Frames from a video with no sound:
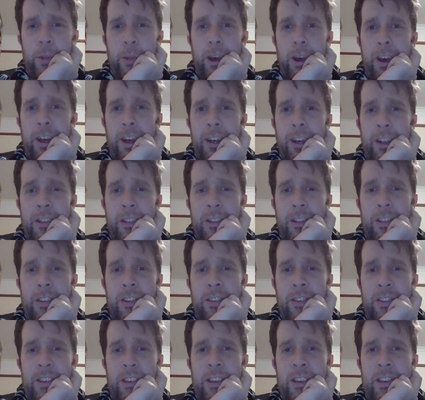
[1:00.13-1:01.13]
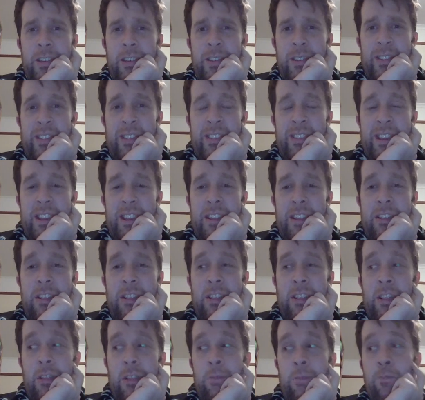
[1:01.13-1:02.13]
Uh, this is in
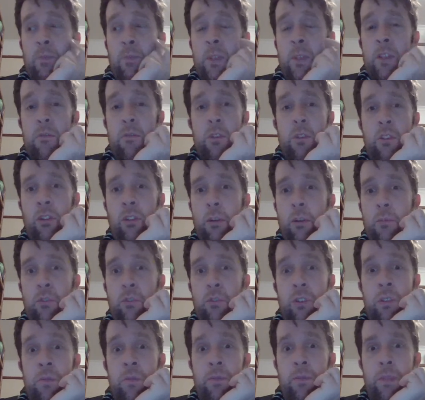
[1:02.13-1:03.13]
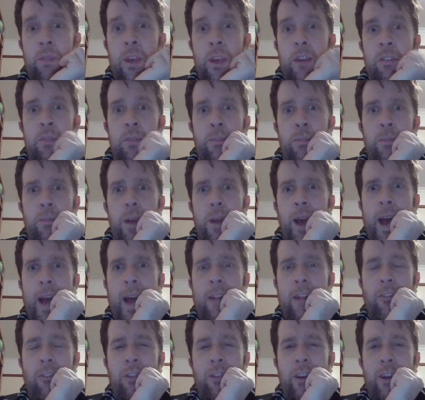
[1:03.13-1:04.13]
the description. There's
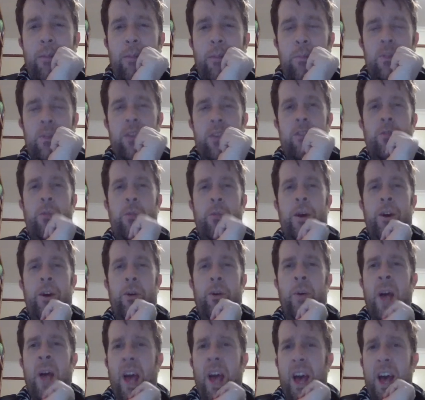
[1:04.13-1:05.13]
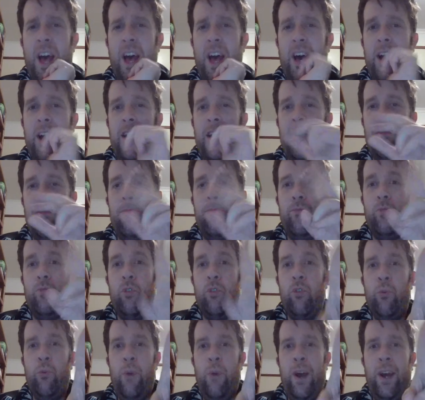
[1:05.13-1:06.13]
hat times as well. Uh,
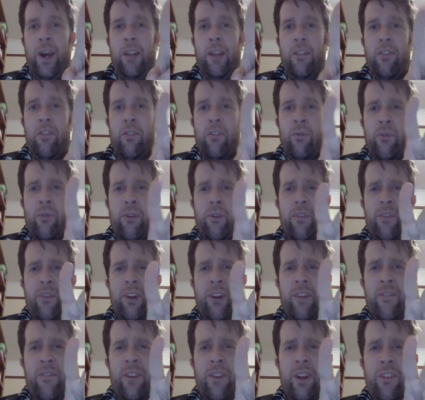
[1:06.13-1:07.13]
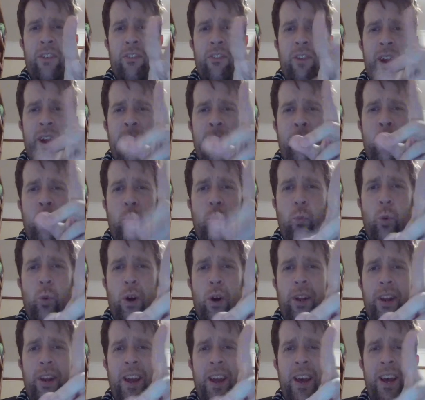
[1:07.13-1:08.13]
two hats is for a very fast time,
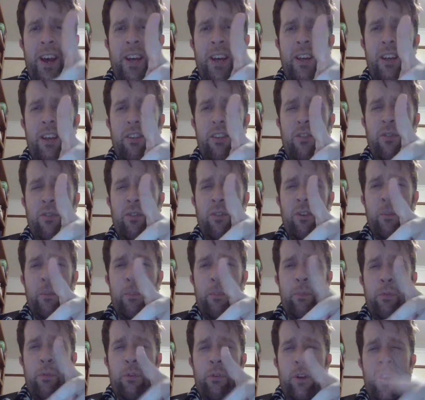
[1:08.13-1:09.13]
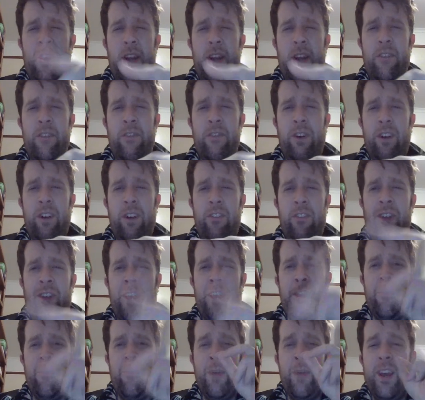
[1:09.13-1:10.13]
one hat is for a pretty fast
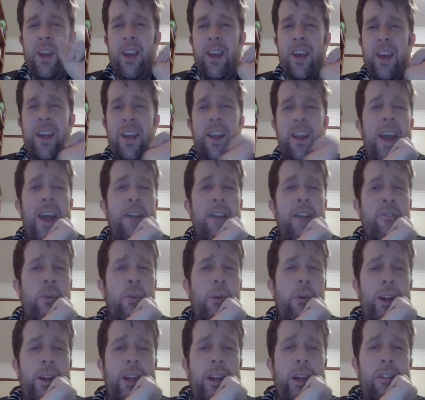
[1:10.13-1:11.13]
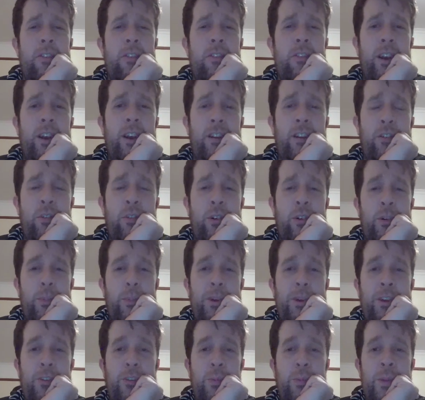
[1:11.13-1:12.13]
time, and everyone gets a dinosaur
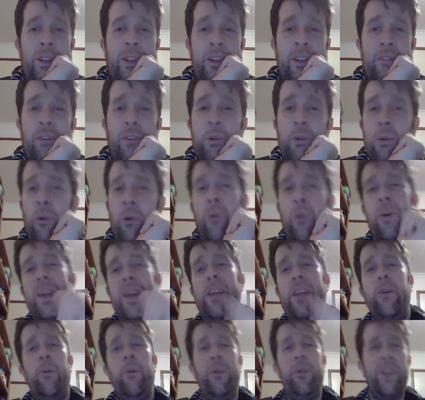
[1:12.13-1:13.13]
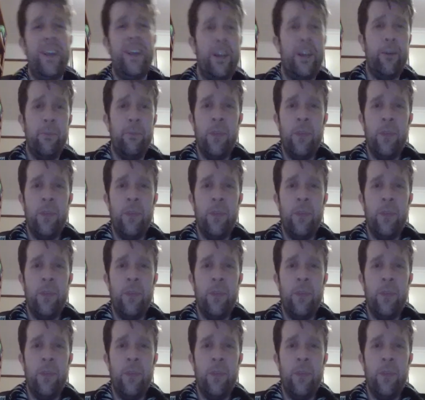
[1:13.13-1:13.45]
because we love you all equally.